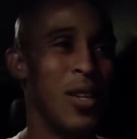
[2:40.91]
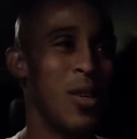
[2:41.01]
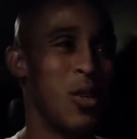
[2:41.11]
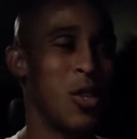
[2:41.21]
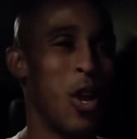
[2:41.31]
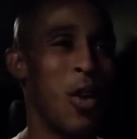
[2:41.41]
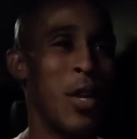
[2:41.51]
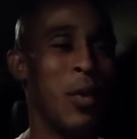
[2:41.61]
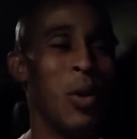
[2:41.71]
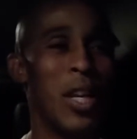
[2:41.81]
You're
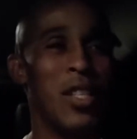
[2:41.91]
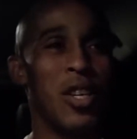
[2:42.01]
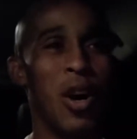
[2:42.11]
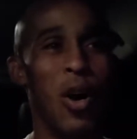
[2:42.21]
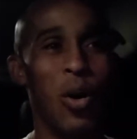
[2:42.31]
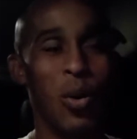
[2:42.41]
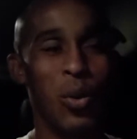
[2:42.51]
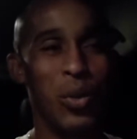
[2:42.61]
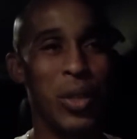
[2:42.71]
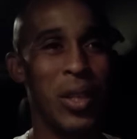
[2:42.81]
churning when it's
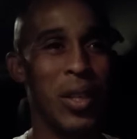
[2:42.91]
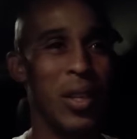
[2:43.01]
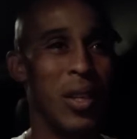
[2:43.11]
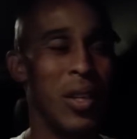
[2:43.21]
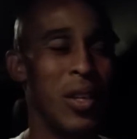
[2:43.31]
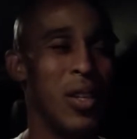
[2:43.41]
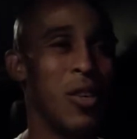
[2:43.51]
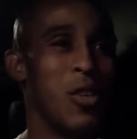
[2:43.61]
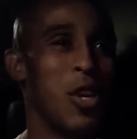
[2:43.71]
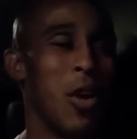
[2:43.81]
cold.
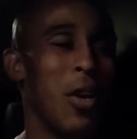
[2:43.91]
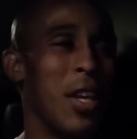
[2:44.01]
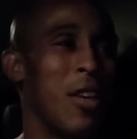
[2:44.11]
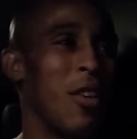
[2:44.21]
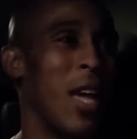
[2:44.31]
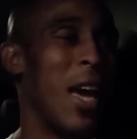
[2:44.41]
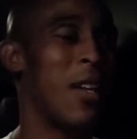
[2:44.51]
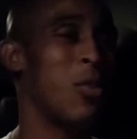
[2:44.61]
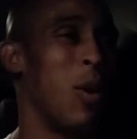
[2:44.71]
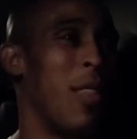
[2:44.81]
You're churning your
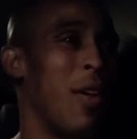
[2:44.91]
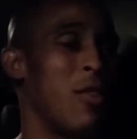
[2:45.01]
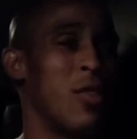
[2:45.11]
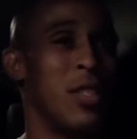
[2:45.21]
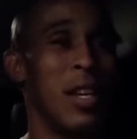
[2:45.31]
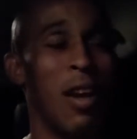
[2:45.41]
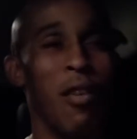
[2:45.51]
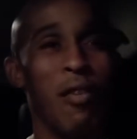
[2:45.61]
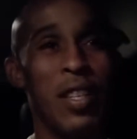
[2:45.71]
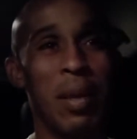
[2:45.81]
legs when there's
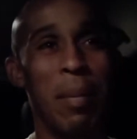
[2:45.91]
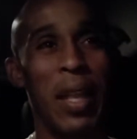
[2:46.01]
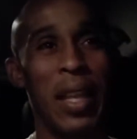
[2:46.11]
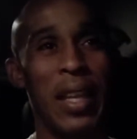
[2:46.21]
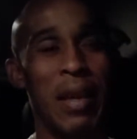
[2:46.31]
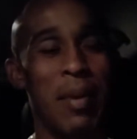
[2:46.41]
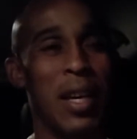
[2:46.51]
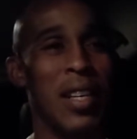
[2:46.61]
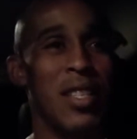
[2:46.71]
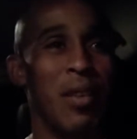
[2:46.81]
zero visibility
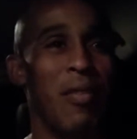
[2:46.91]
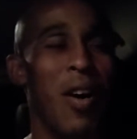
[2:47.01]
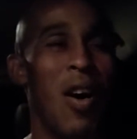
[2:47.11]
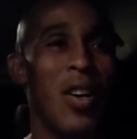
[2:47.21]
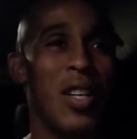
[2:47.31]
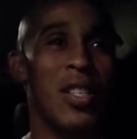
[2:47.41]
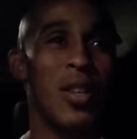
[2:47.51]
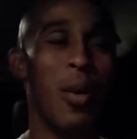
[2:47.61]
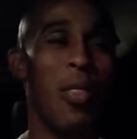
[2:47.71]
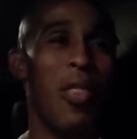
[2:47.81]
because the fog is
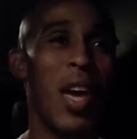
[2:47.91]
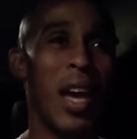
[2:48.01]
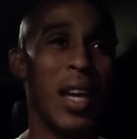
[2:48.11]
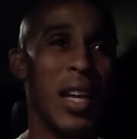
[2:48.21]
so thick.